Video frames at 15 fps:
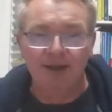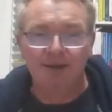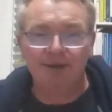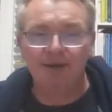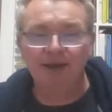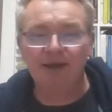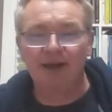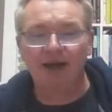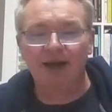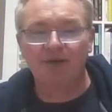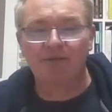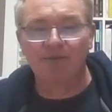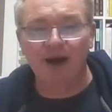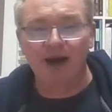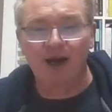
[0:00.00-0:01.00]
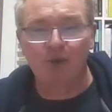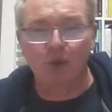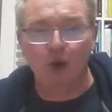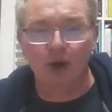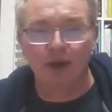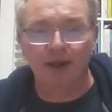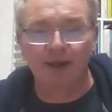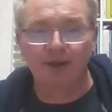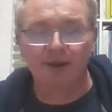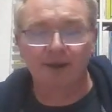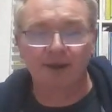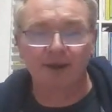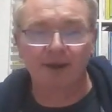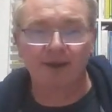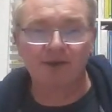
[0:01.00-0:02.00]
DDR firewalling
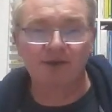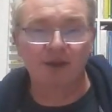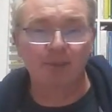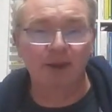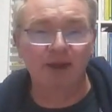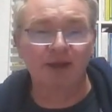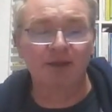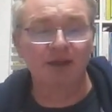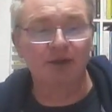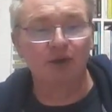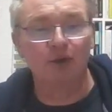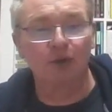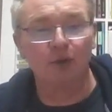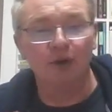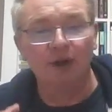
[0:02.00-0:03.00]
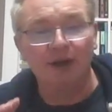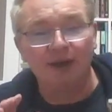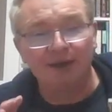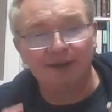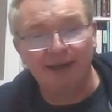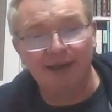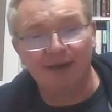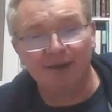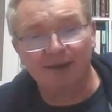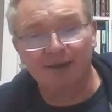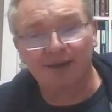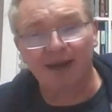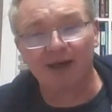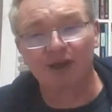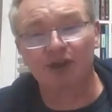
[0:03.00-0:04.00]
is the ability to do data
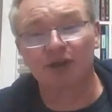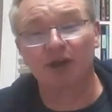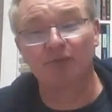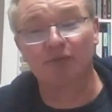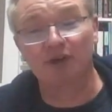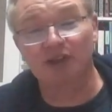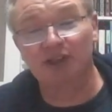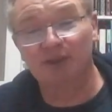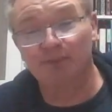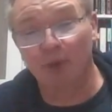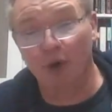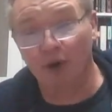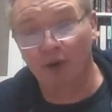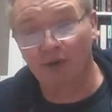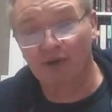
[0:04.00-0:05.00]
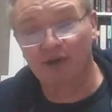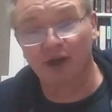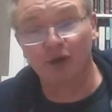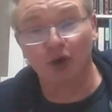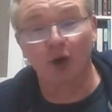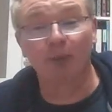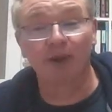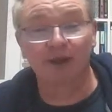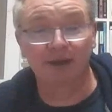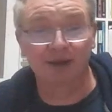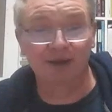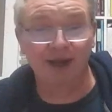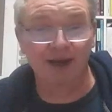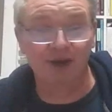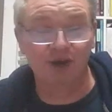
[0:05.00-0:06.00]
detection and response, anomaly
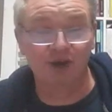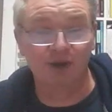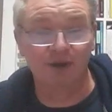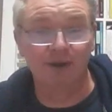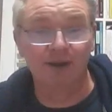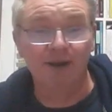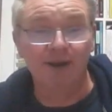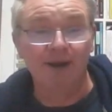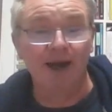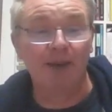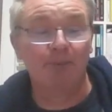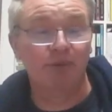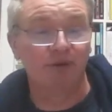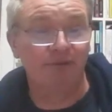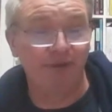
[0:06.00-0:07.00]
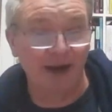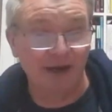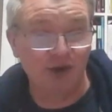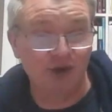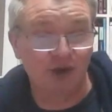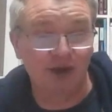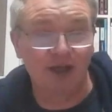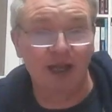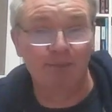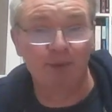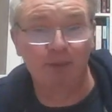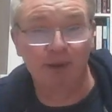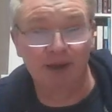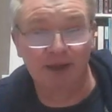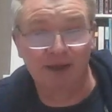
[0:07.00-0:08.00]
detection and prevention
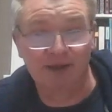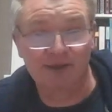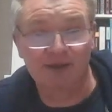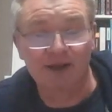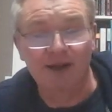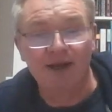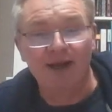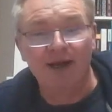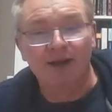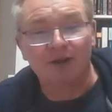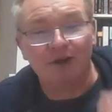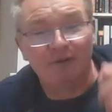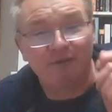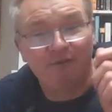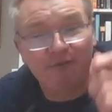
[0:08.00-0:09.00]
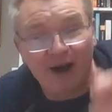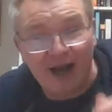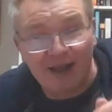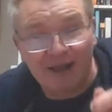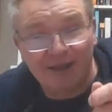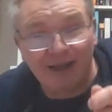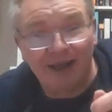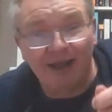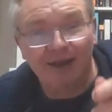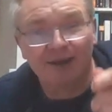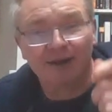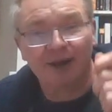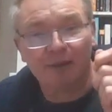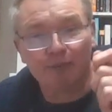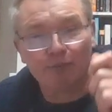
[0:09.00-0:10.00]
capabilities to validate
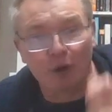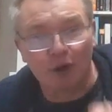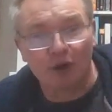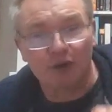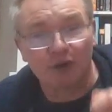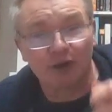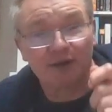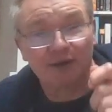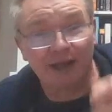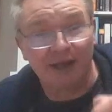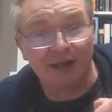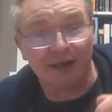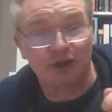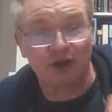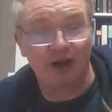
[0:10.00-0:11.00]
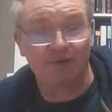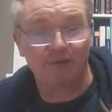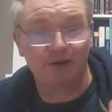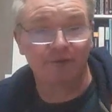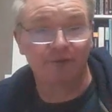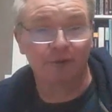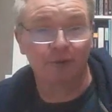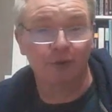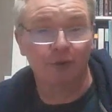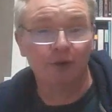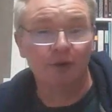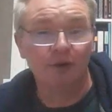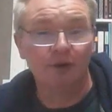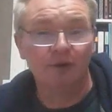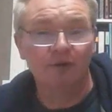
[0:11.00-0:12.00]
and monitor data traffic flow
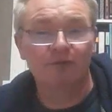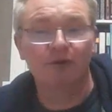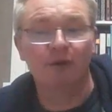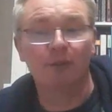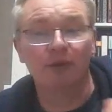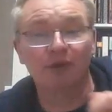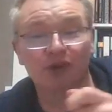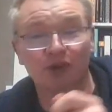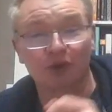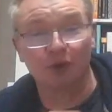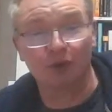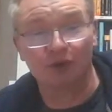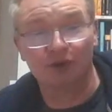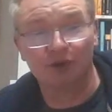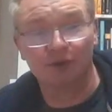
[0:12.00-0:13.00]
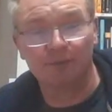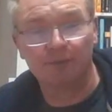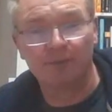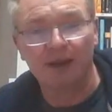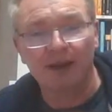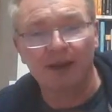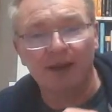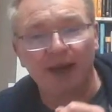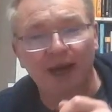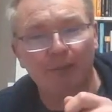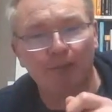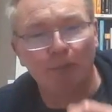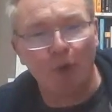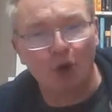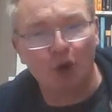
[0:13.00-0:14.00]
from the source
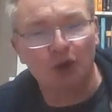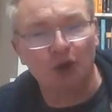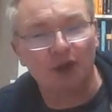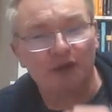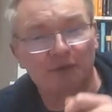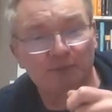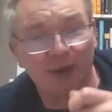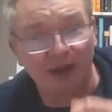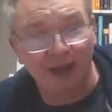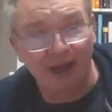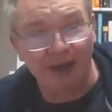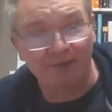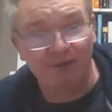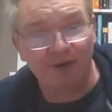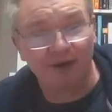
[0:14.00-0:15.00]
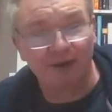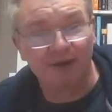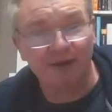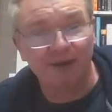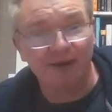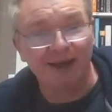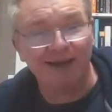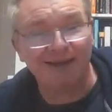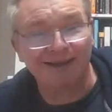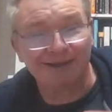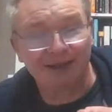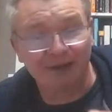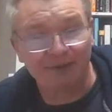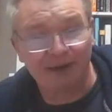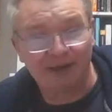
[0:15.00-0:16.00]
and monitor its behavior and
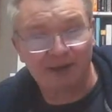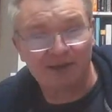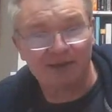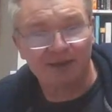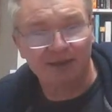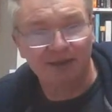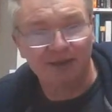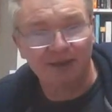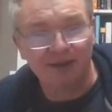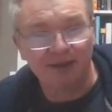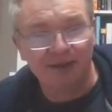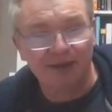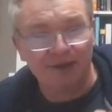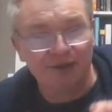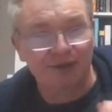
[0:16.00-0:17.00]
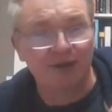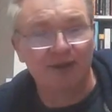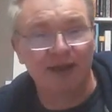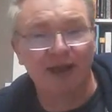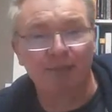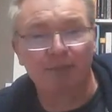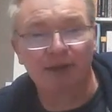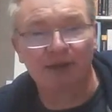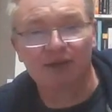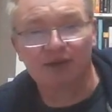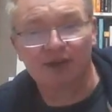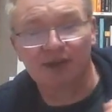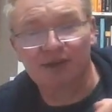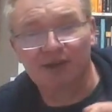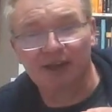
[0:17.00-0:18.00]
activities to detect
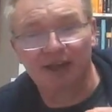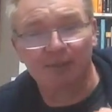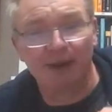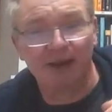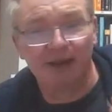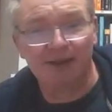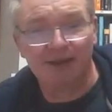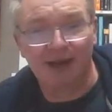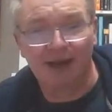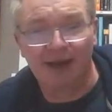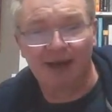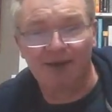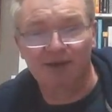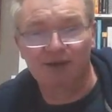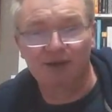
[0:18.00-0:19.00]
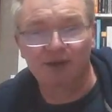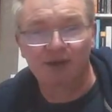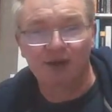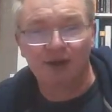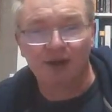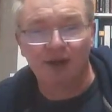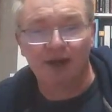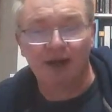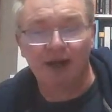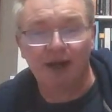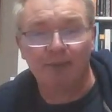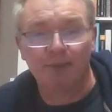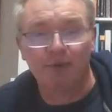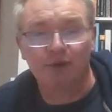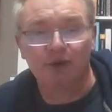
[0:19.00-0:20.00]
malicious EMI attacks,
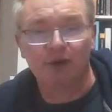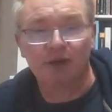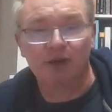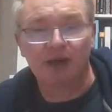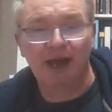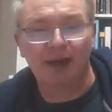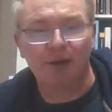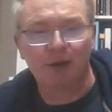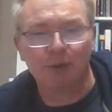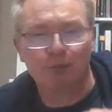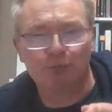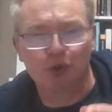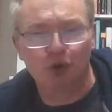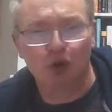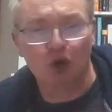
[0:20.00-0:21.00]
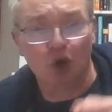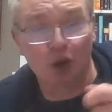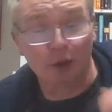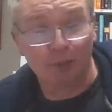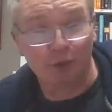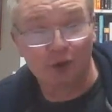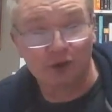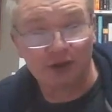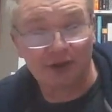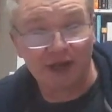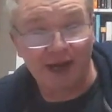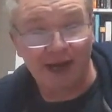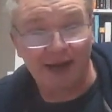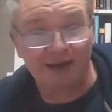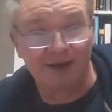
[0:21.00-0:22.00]
to detect protocol abuse
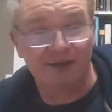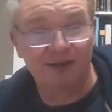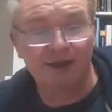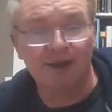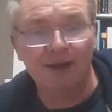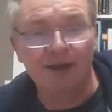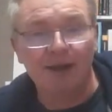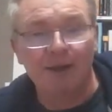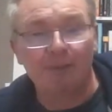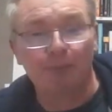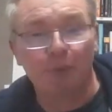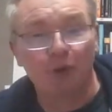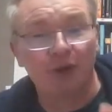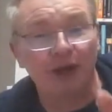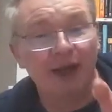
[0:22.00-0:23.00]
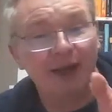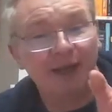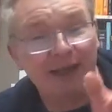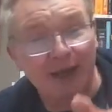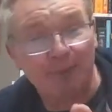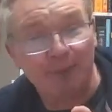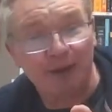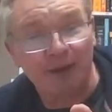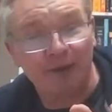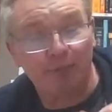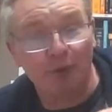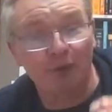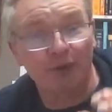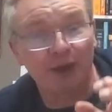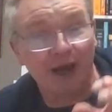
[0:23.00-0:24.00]
attacks, both
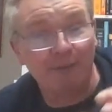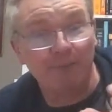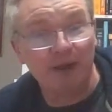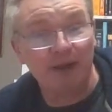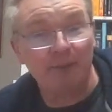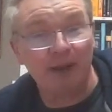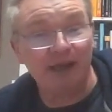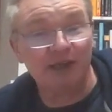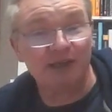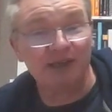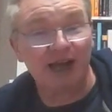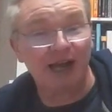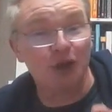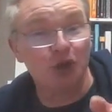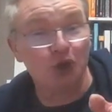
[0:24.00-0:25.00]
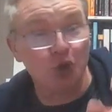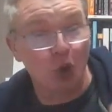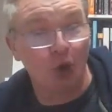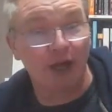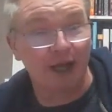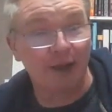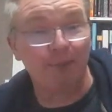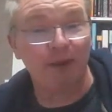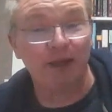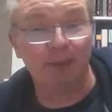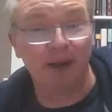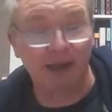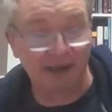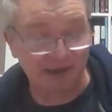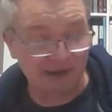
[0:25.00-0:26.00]
IP-based and non-IP
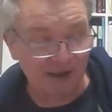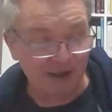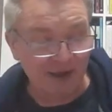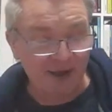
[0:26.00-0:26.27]
based.